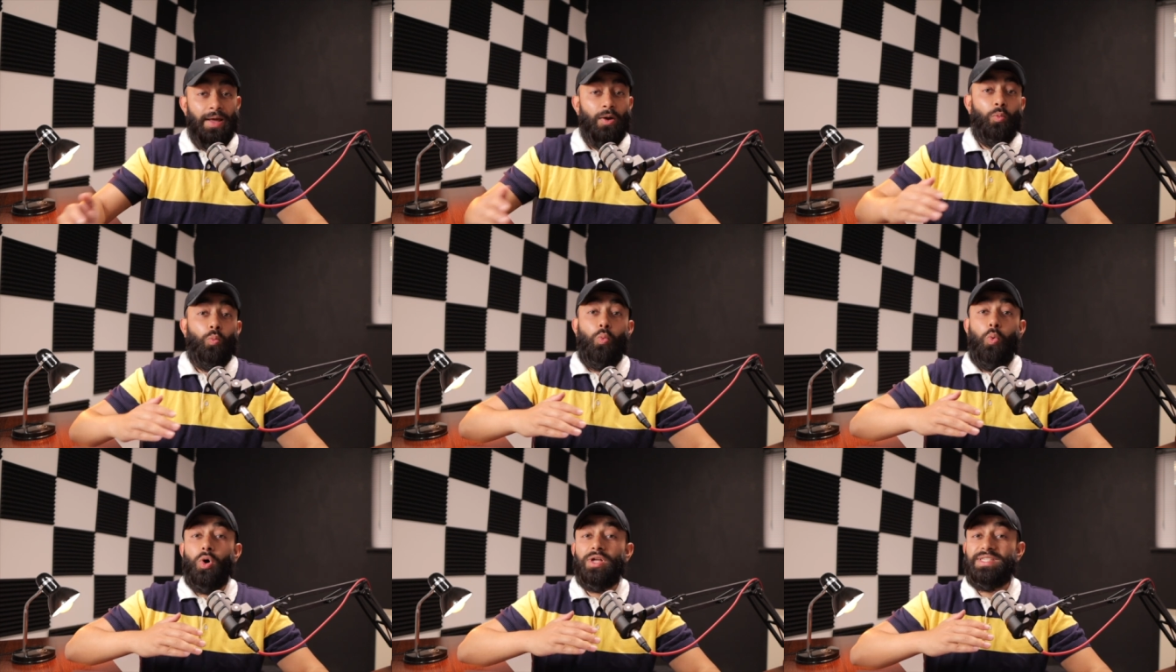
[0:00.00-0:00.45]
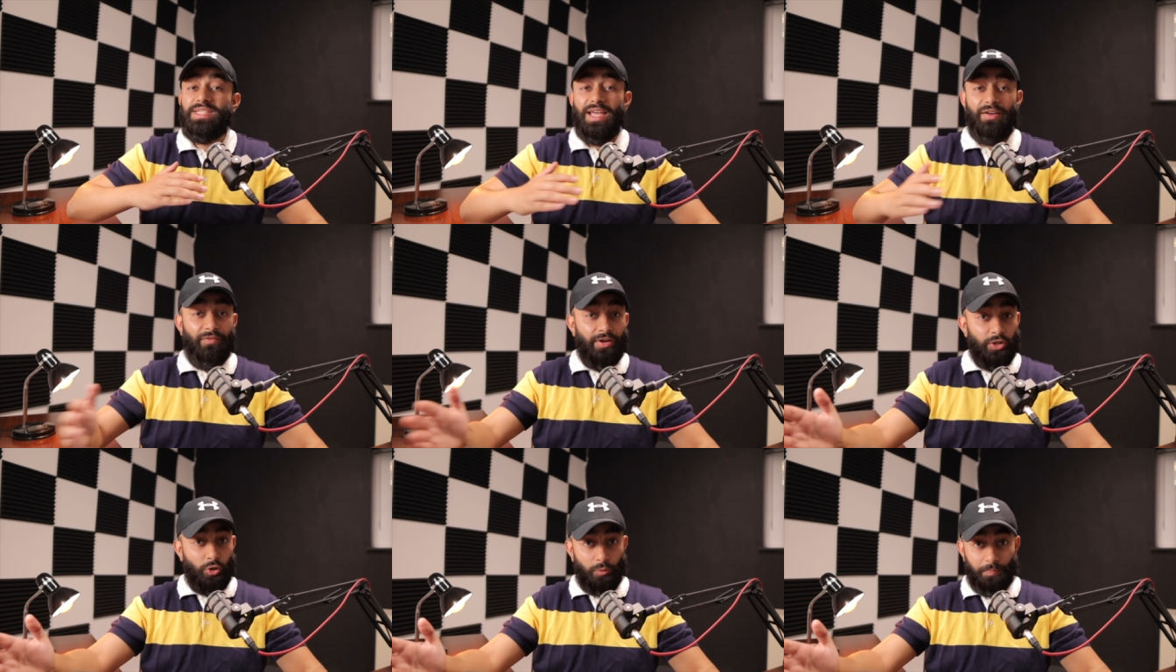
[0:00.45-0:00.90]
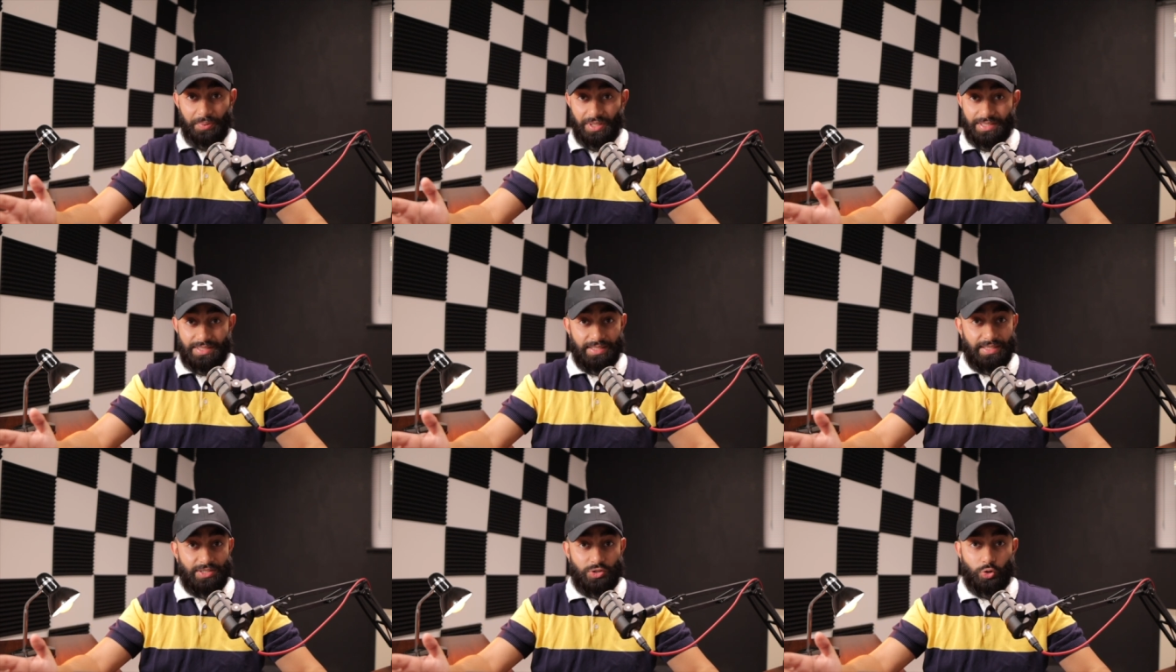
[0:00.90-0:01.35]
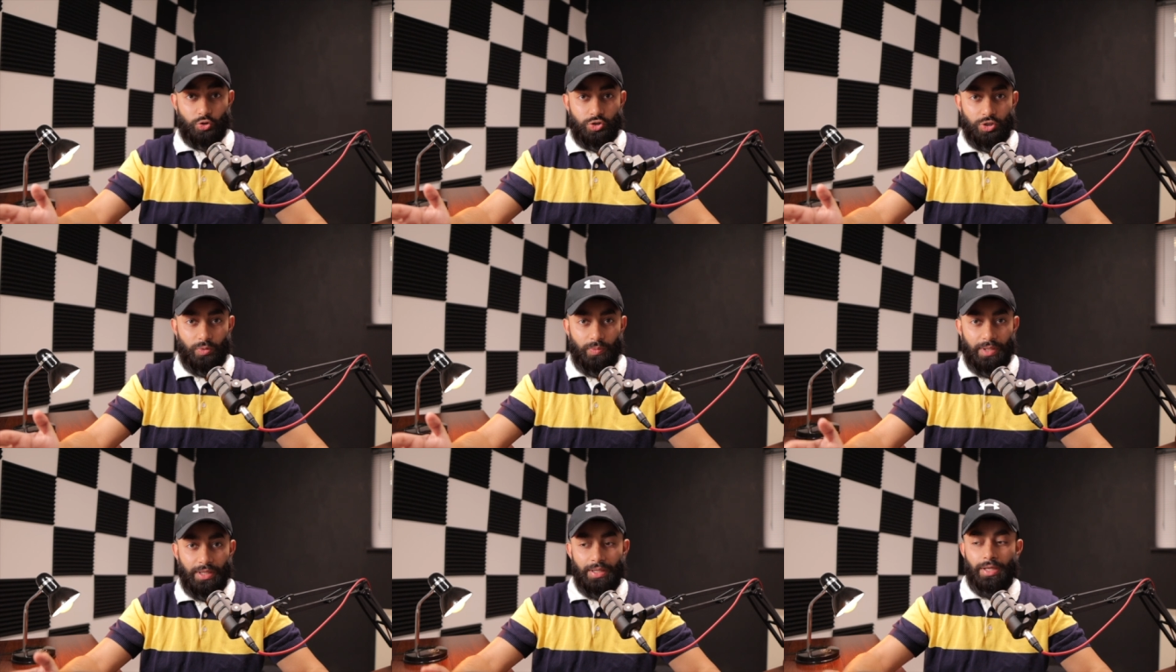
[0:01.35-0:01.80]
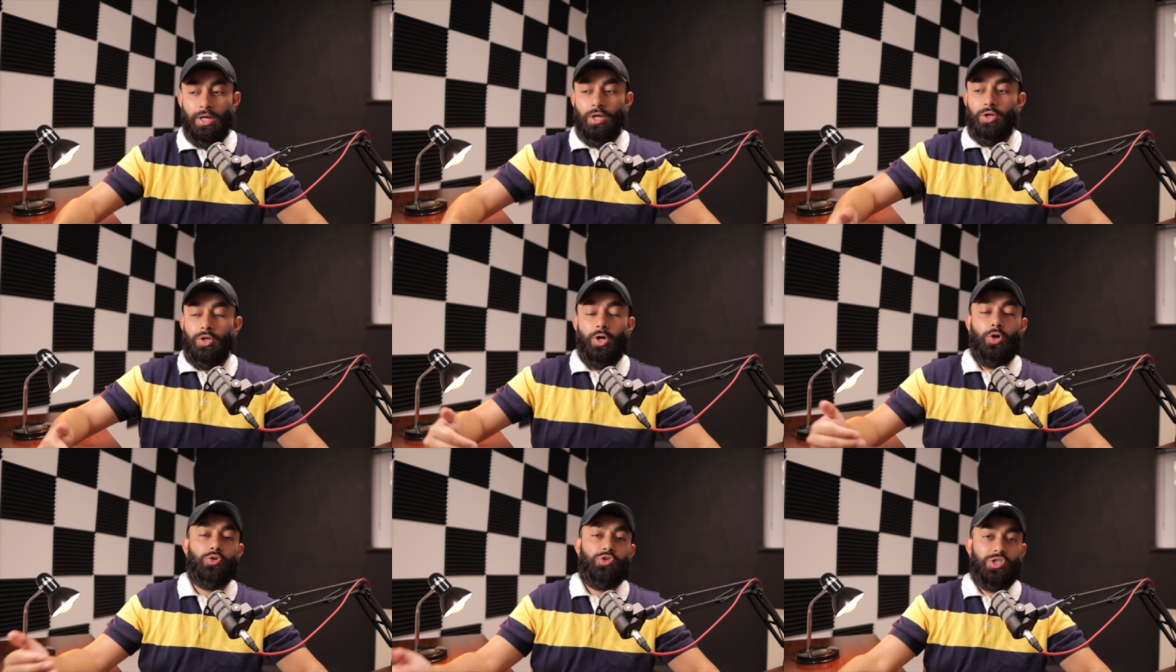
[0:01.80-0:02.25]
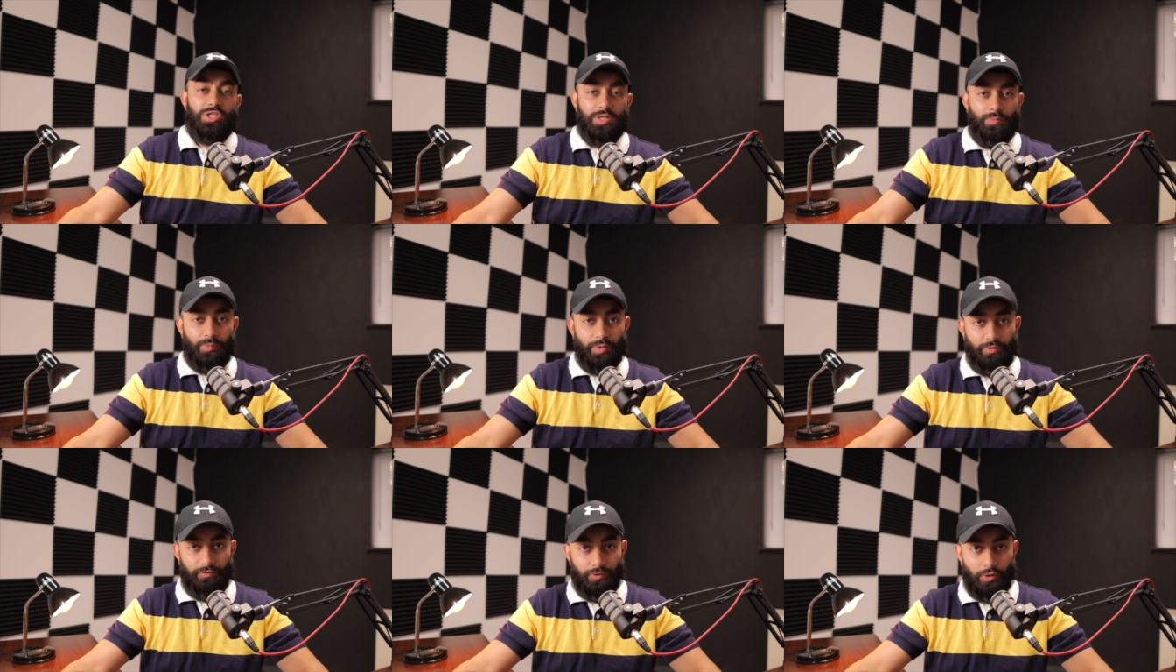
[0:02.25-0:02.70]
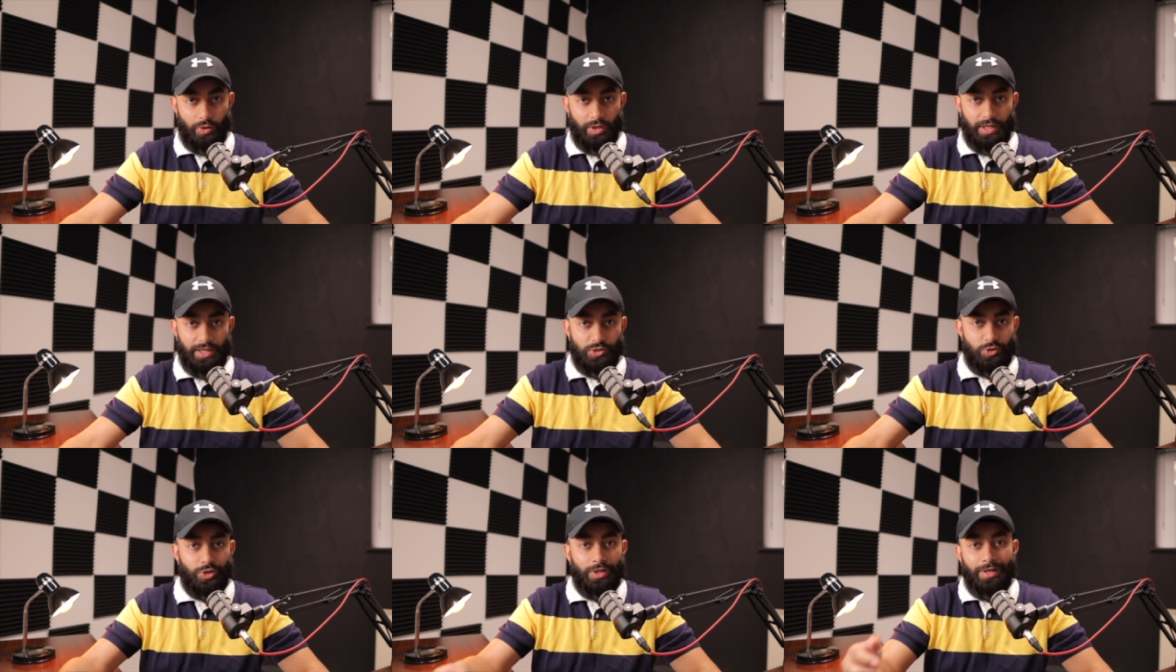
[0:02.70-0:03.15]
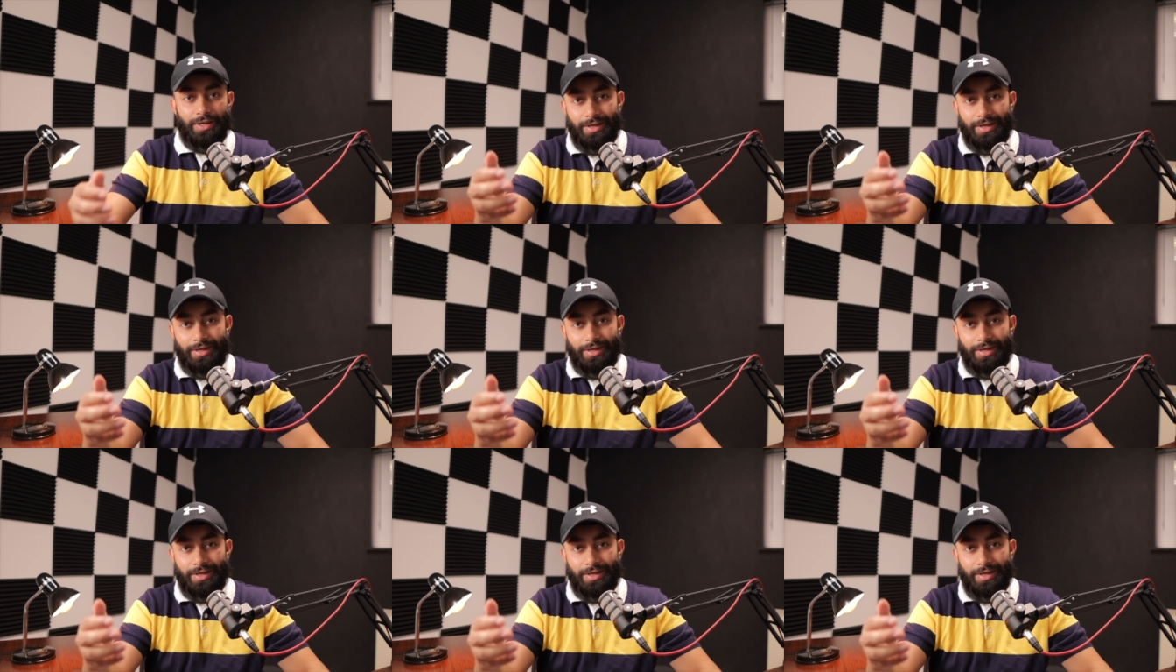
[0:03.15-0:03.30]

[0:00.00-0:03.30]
Whatever your business you're doing, go to someone of knowledge